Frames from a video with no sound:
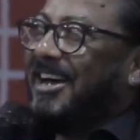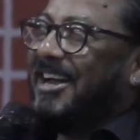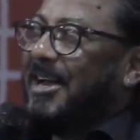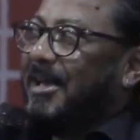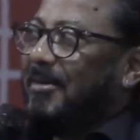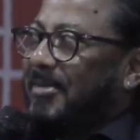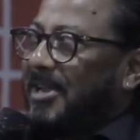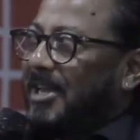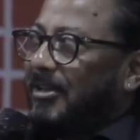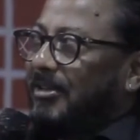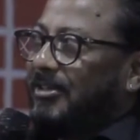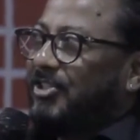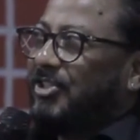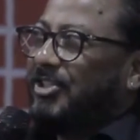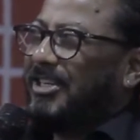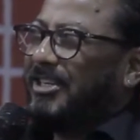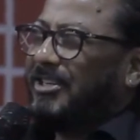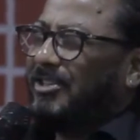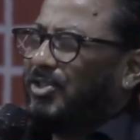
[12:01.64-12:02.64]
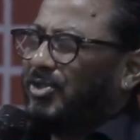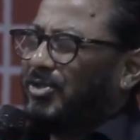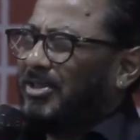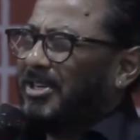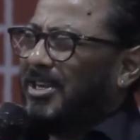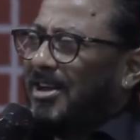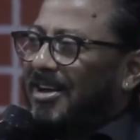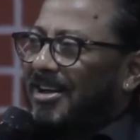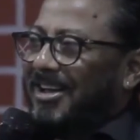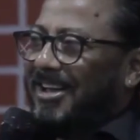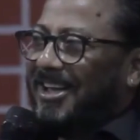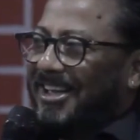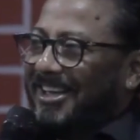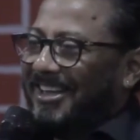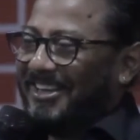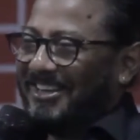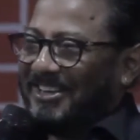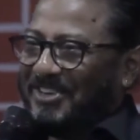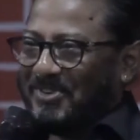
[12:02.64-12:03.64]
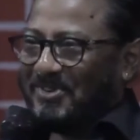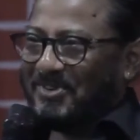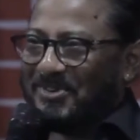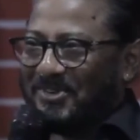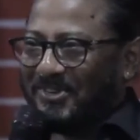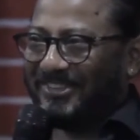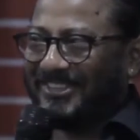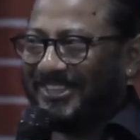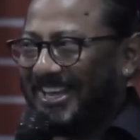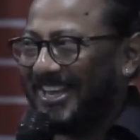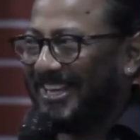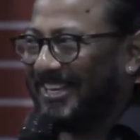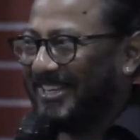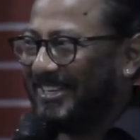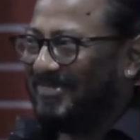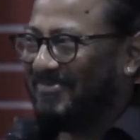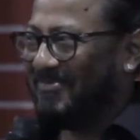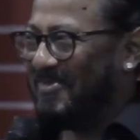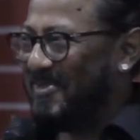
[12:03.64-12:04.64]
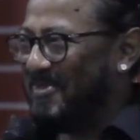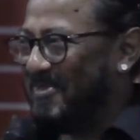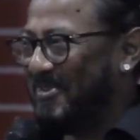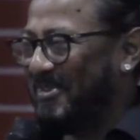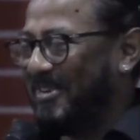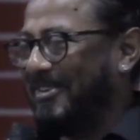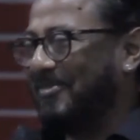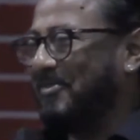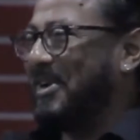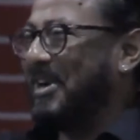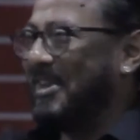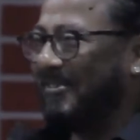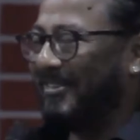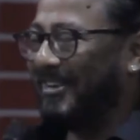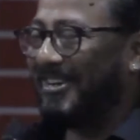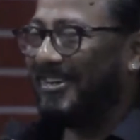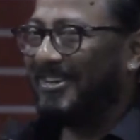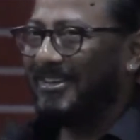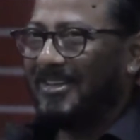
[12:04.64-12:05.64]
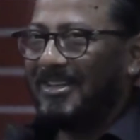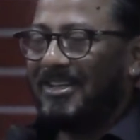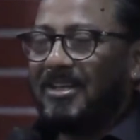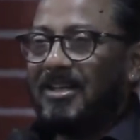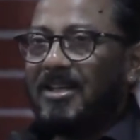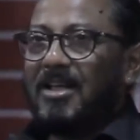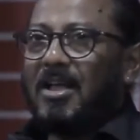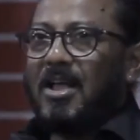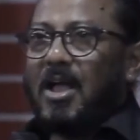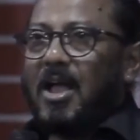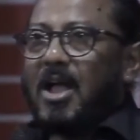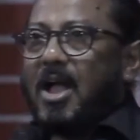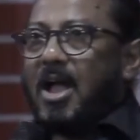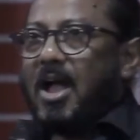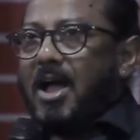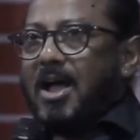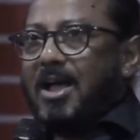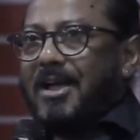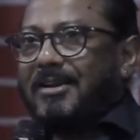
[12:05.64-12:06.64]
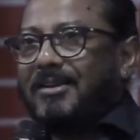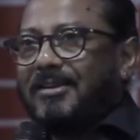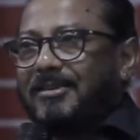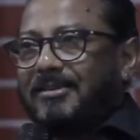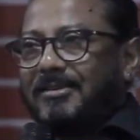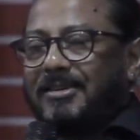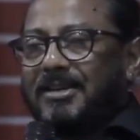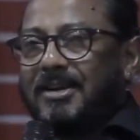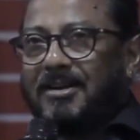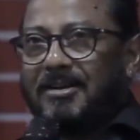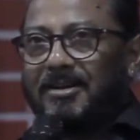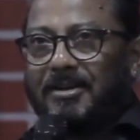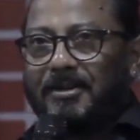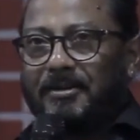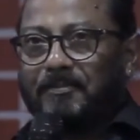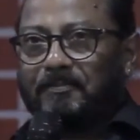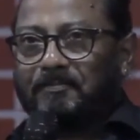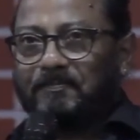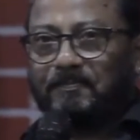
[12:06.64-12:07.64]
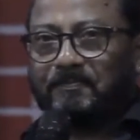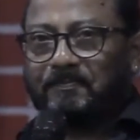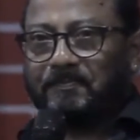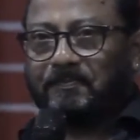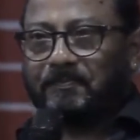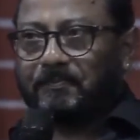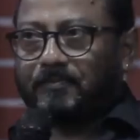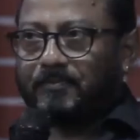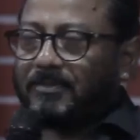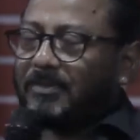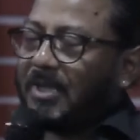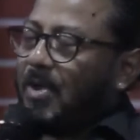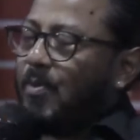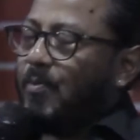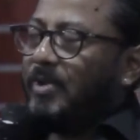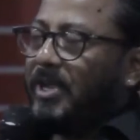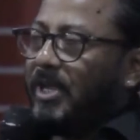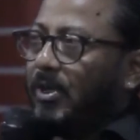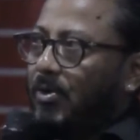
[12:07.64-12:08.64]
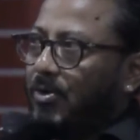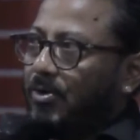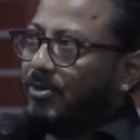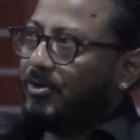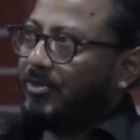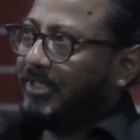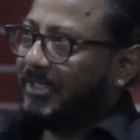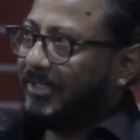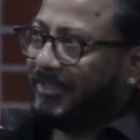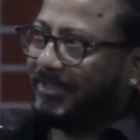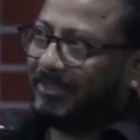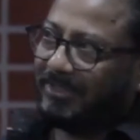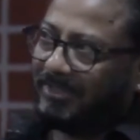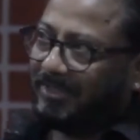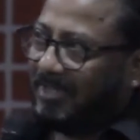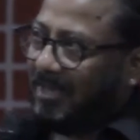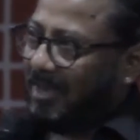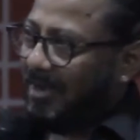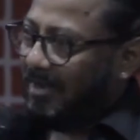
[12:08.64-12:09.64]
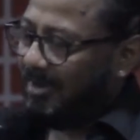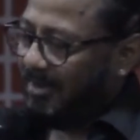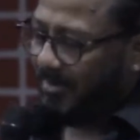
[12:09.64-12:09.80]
And I'm like, shit, should I, think more, whatever. And we go to this